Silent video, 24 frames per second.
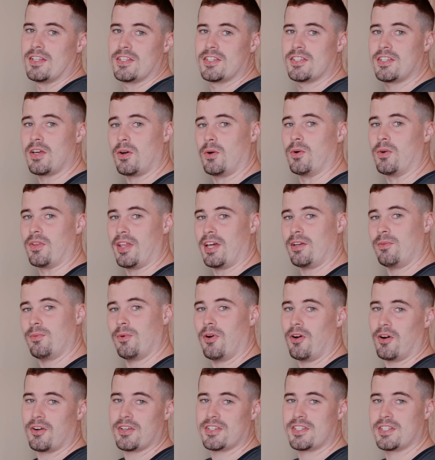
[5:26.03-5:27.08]
So that
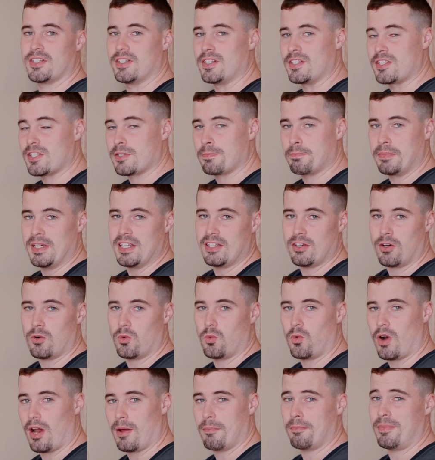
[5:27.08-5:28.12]
was the speed
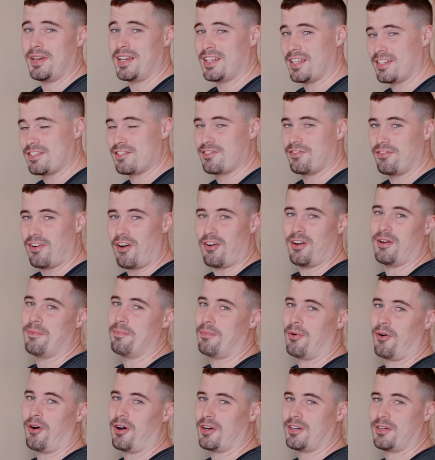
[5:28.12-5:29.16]
ramping. That's very
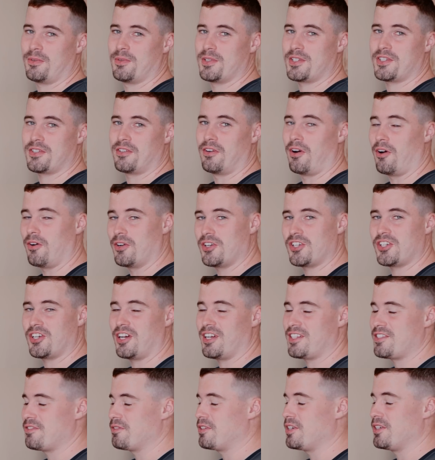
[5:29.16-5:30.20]
important with drone
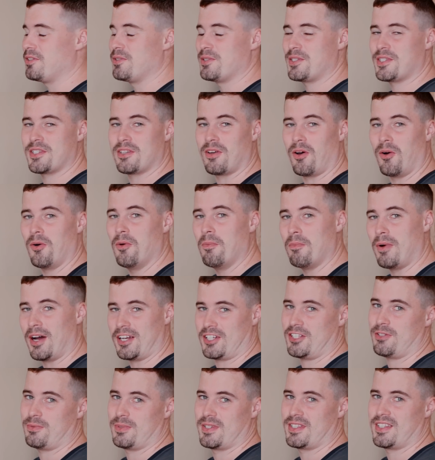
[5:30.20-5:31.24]
shots. You can do so
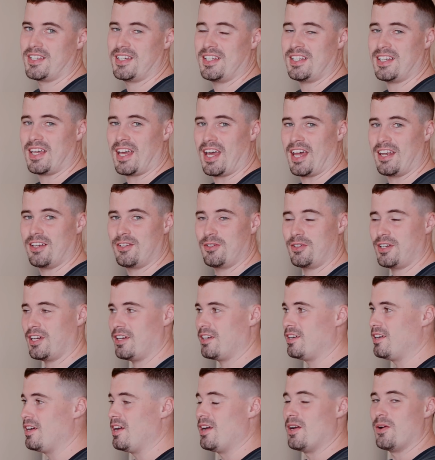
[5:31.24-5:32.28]
much with it and you
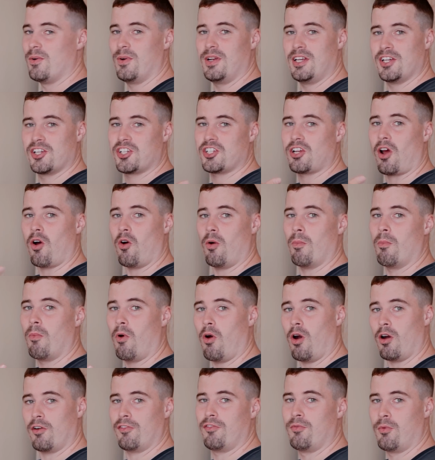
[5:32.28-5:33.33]
can really show
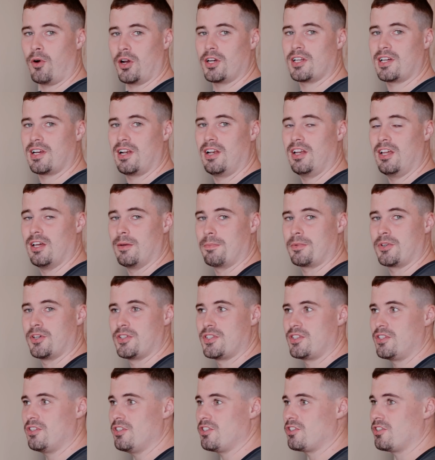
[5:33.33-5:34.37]
more of one clip
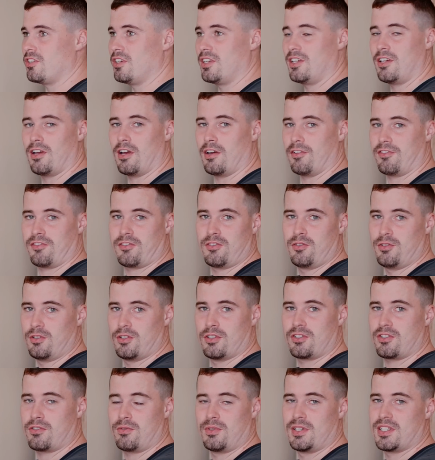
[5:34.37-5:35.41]
because usually you have
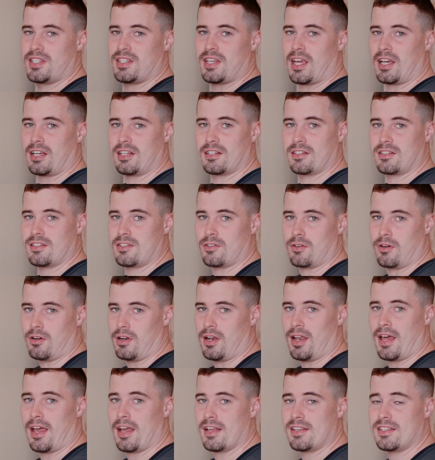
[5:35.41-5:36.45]
two or three seconds
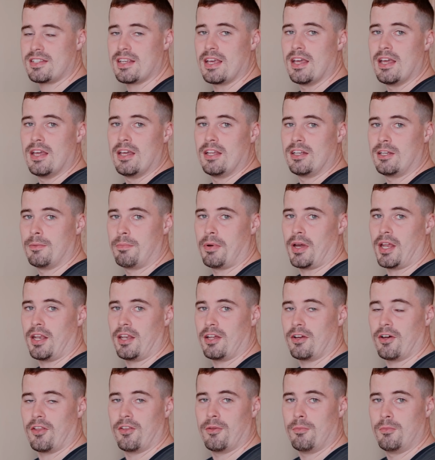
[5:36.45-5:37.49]
or less
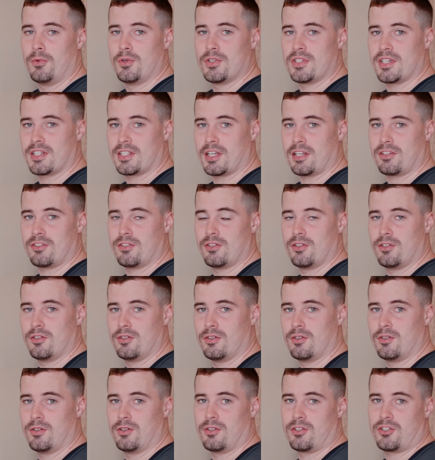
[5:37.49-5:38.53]
depending on the music that
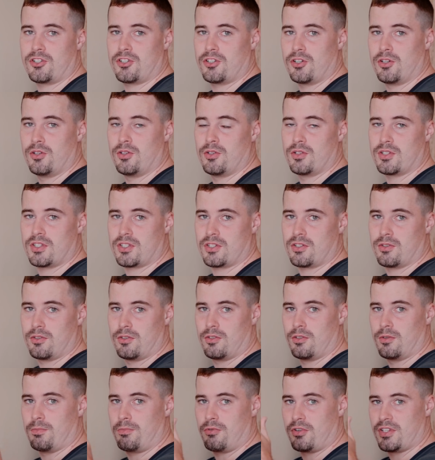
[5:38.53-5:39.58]
you choose
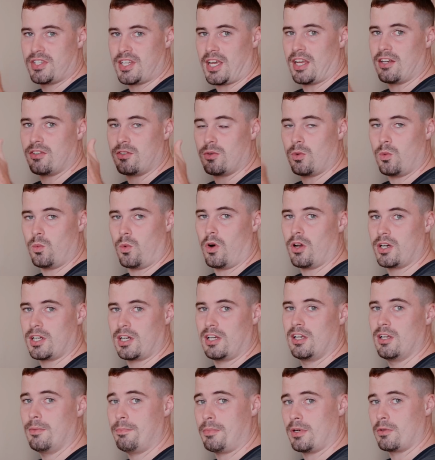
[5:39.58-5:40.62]
to present one
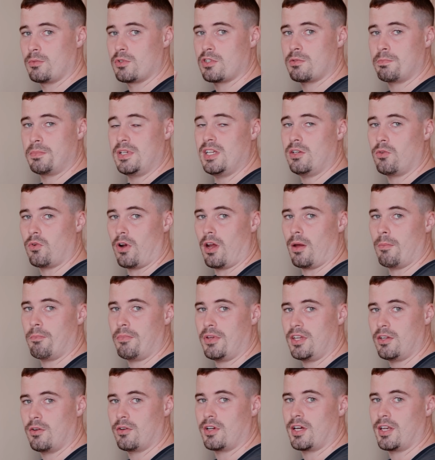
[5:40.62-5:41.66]
clip. But with speed
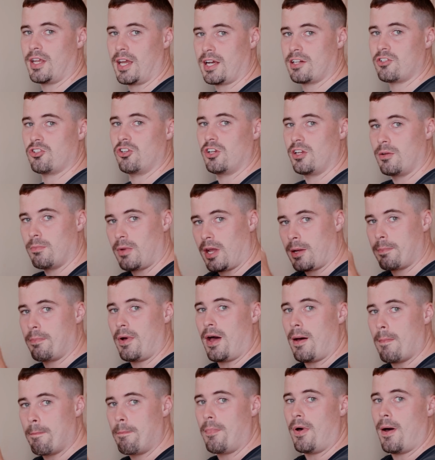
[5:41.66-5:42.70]
ramping, you can actually make
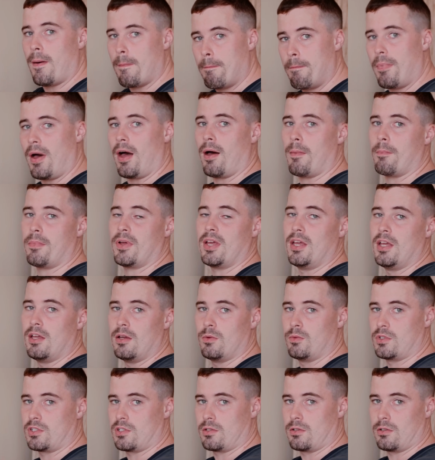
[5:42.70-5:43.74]
bump, bump, bump
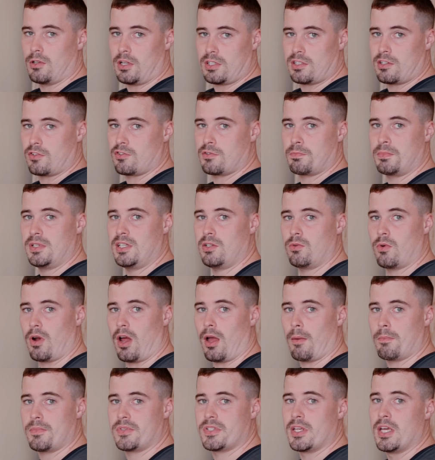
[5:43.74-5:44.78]
with lots of speed
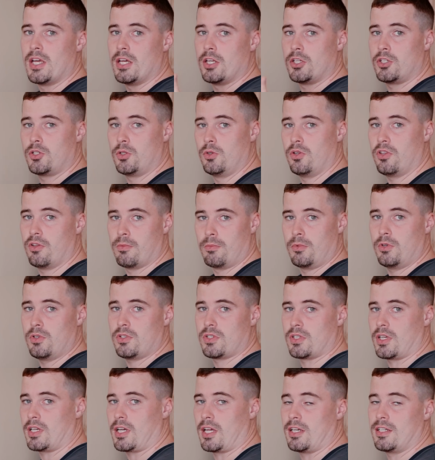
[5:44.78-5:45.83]
ramps to the
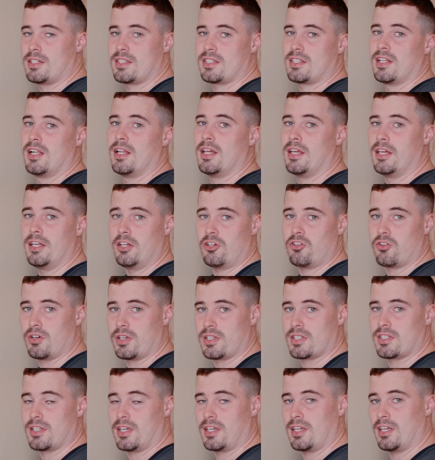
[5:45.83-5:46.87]
music and it's still
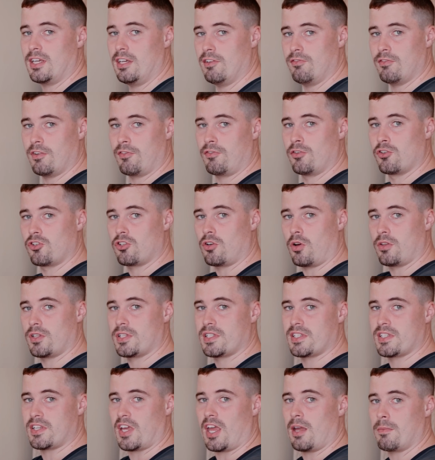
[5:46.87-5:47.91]
interesting even if you show
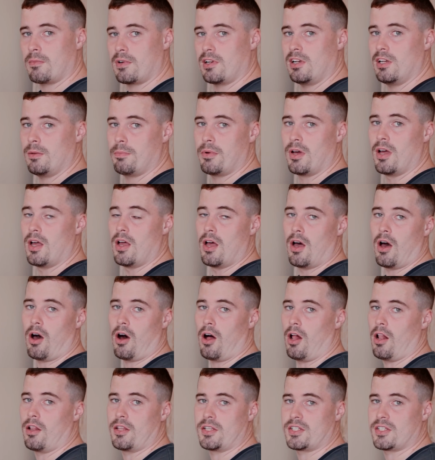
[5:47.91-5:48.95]
the same clip
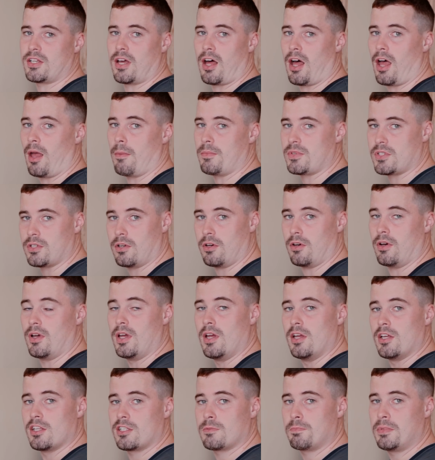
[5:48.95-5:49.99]
all the time. So
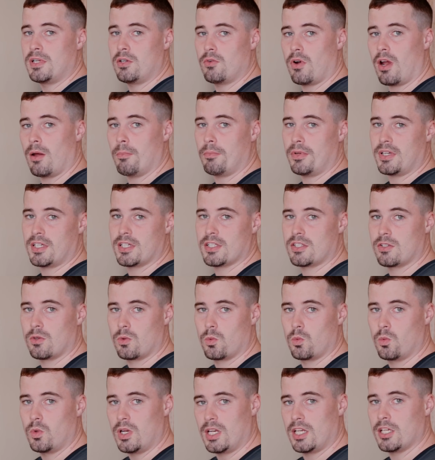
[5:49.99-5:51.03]
speed ramping is a
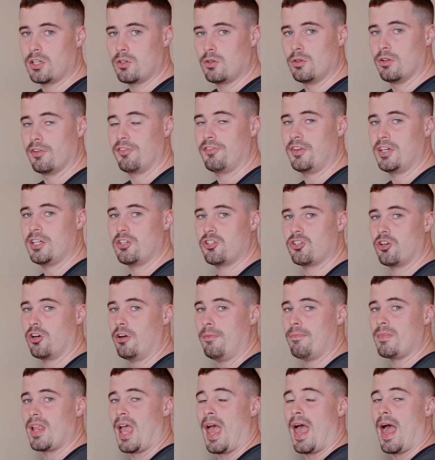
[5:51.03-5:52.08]
really cool
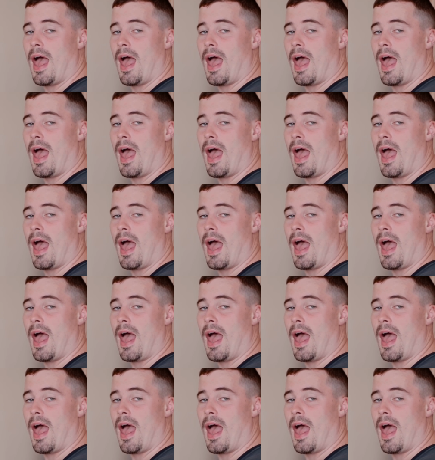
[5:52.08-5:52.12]
feature.